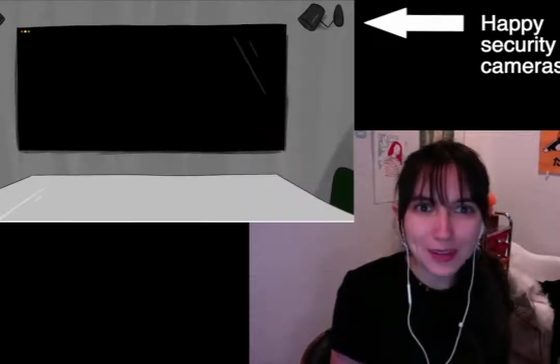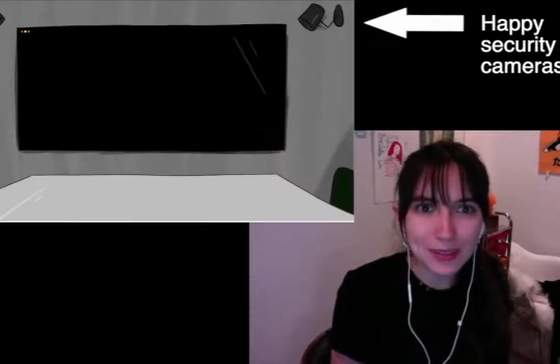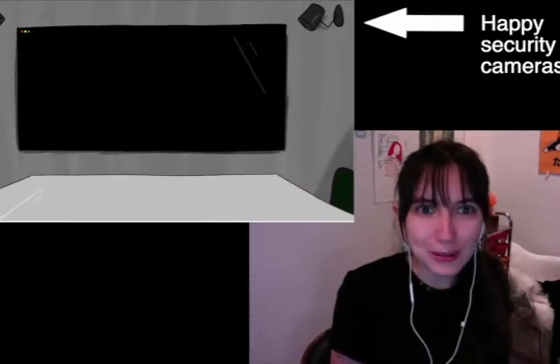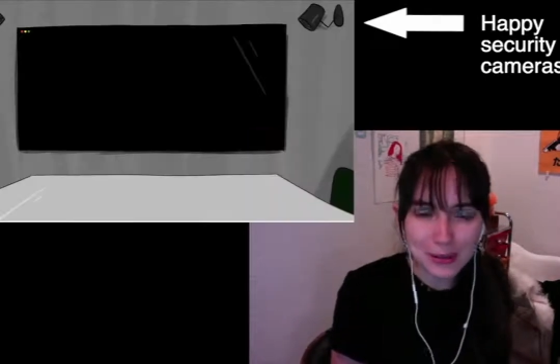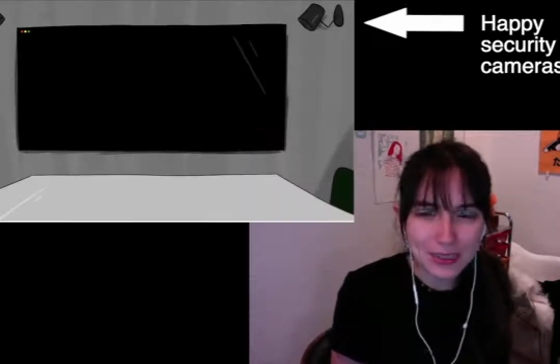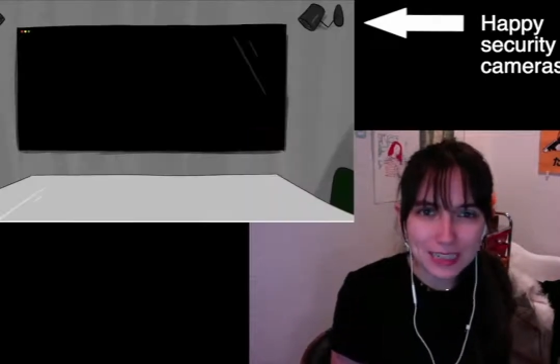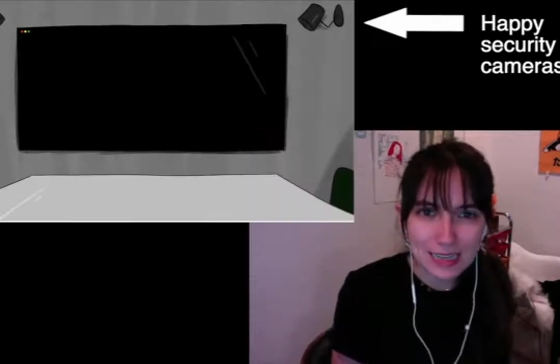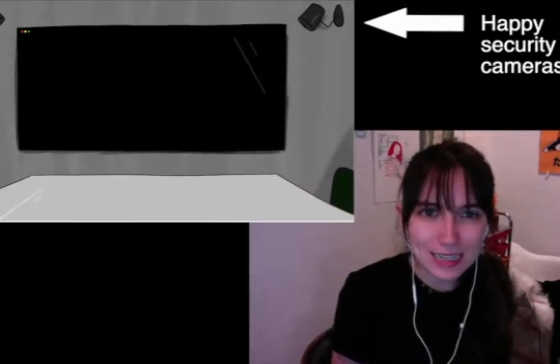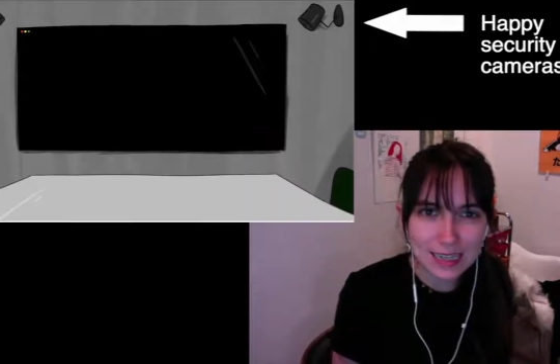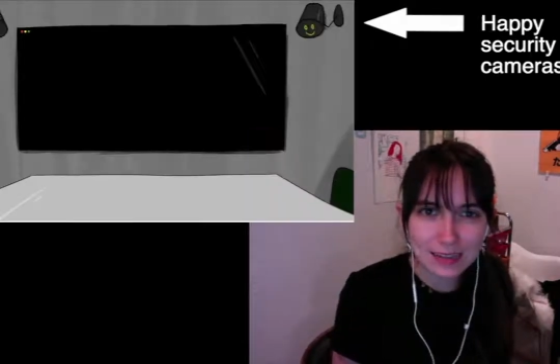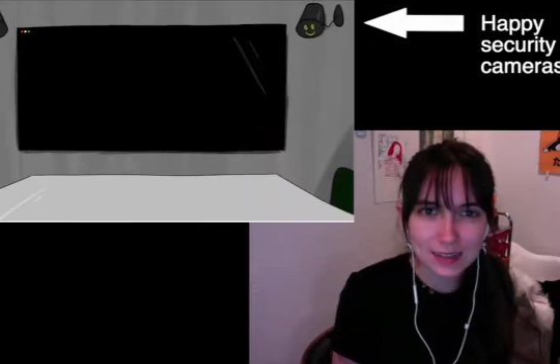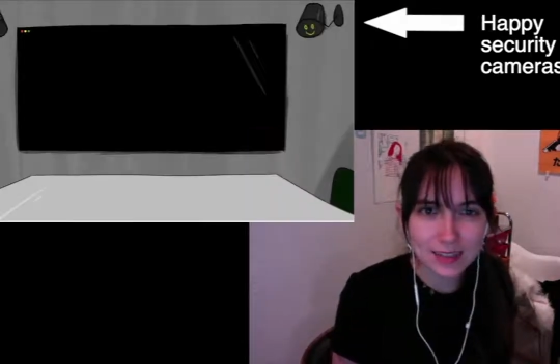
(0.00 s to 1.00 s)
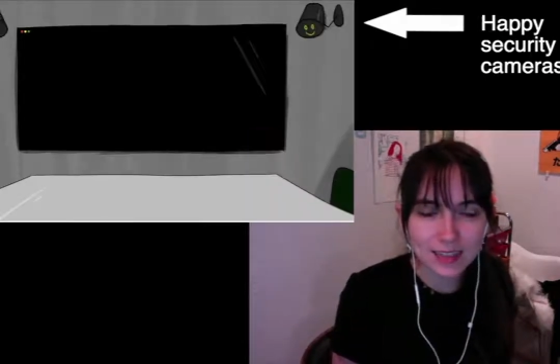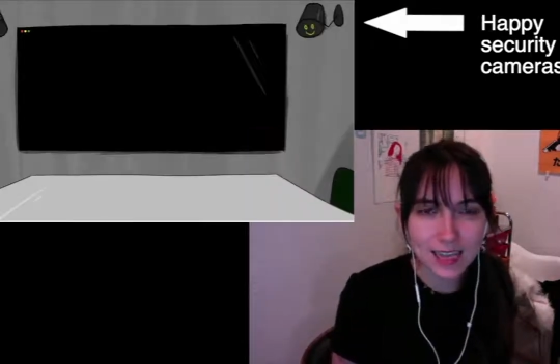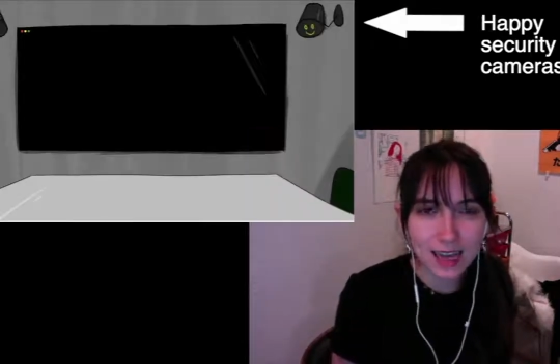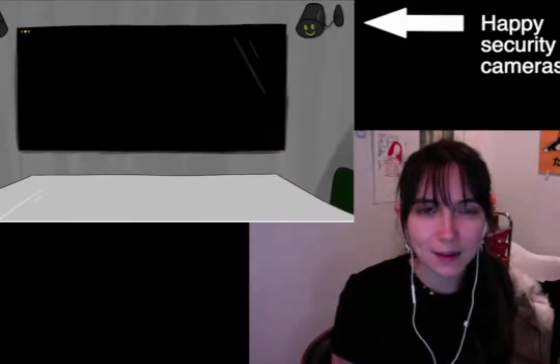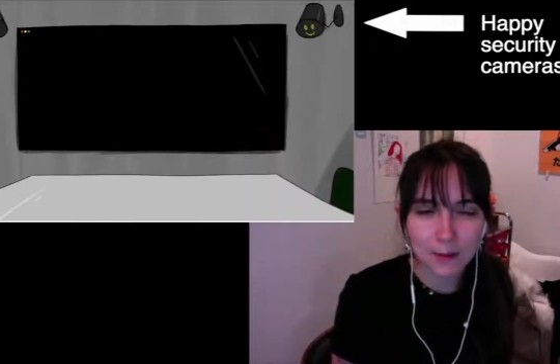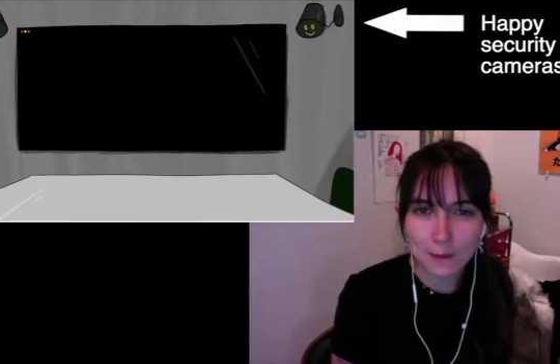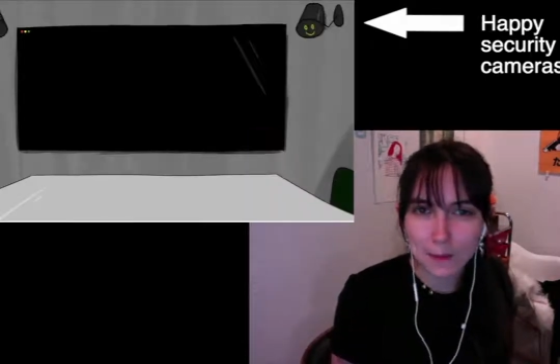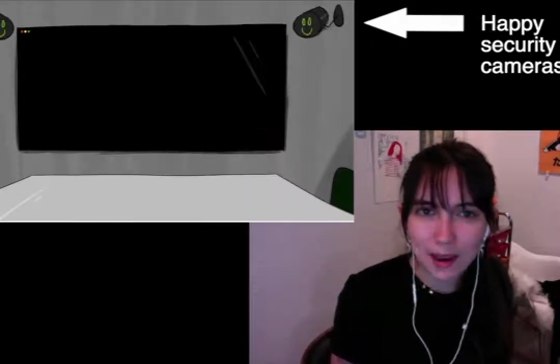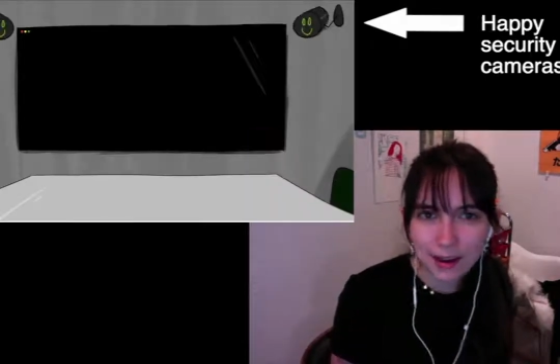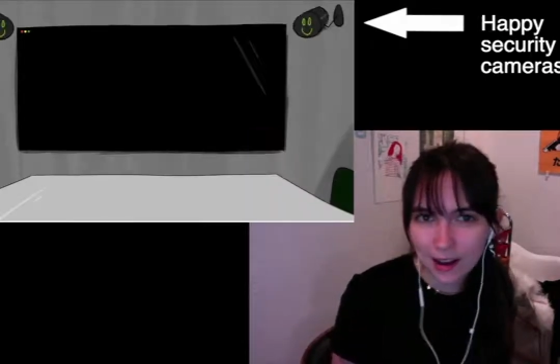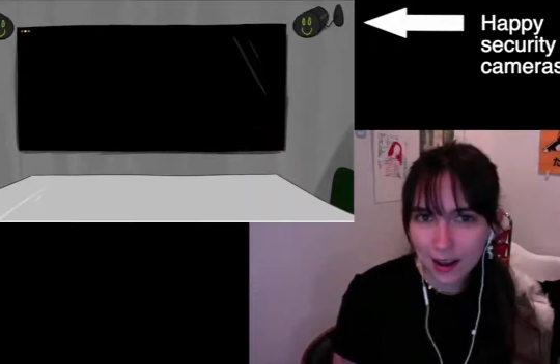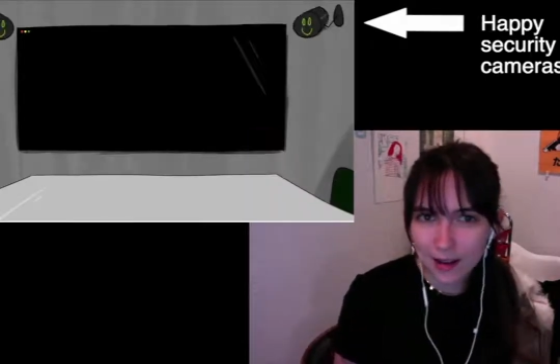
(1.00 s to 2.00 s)
those details that we
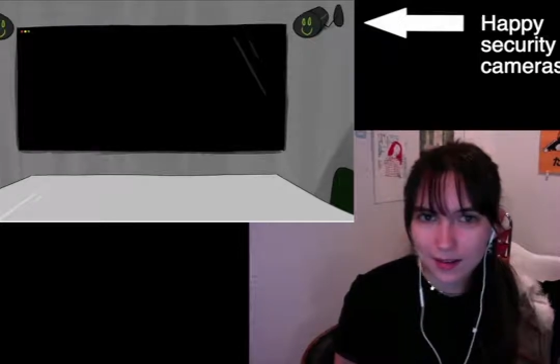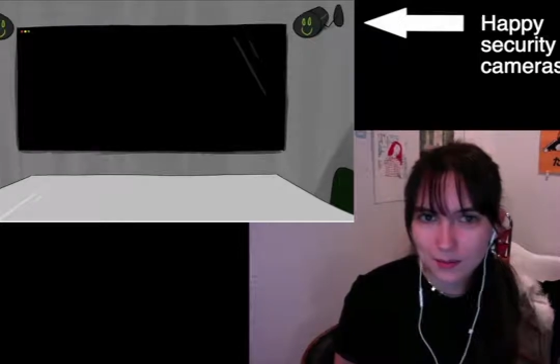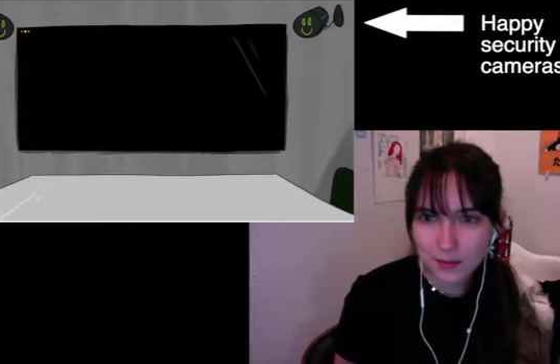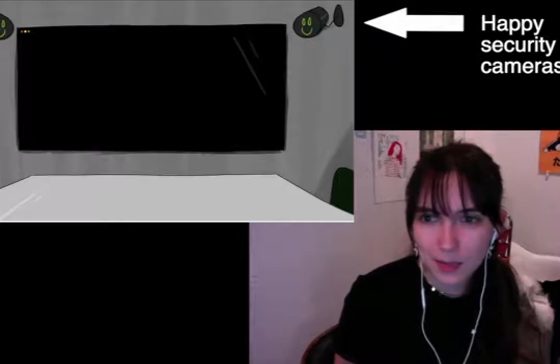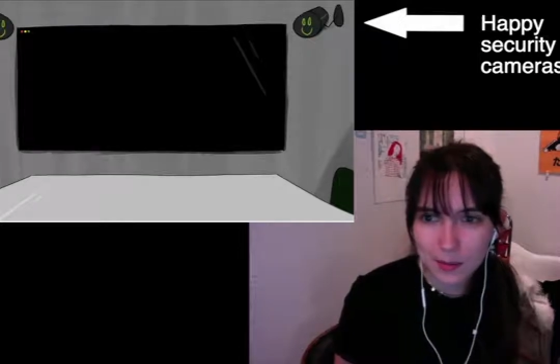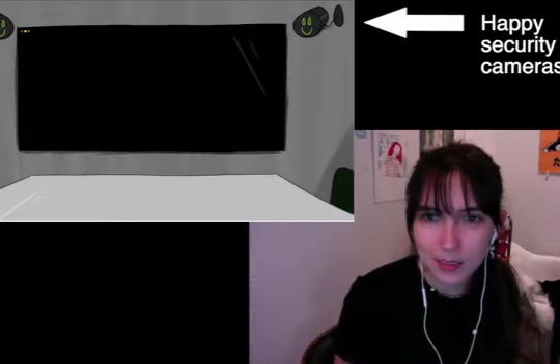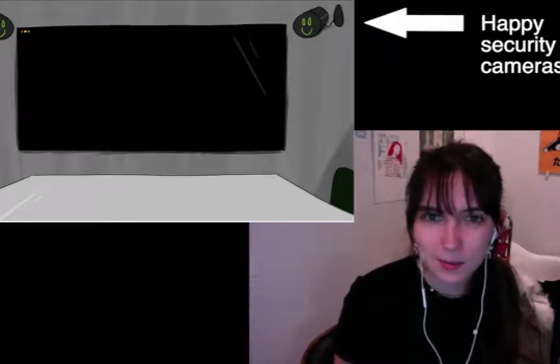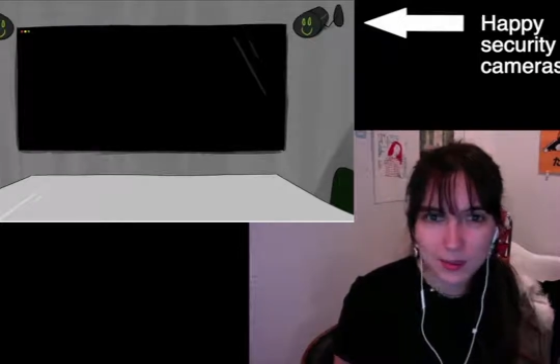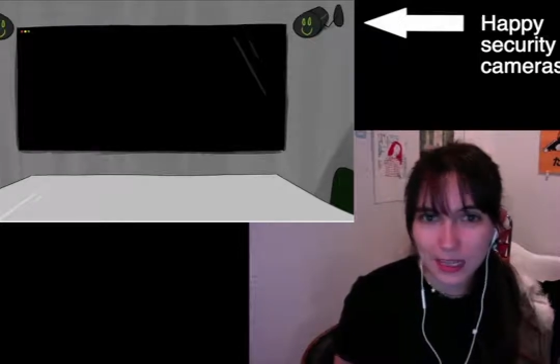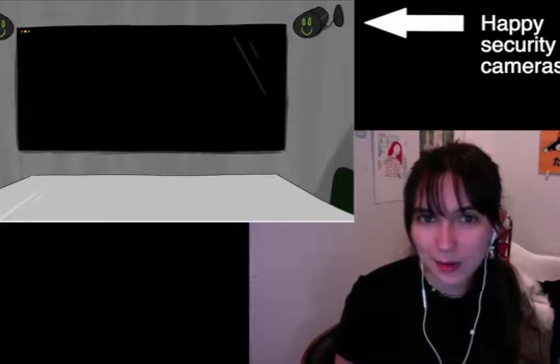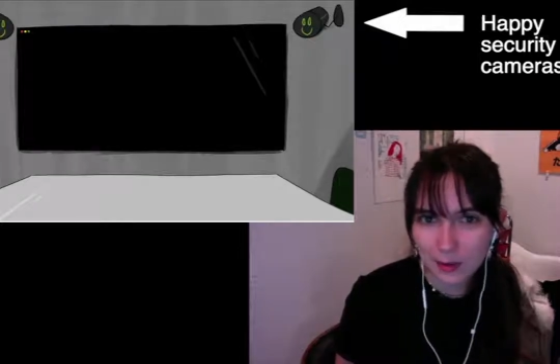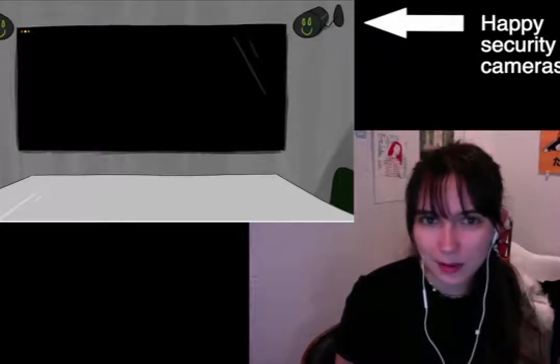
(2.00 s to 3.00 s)
might not be able to play with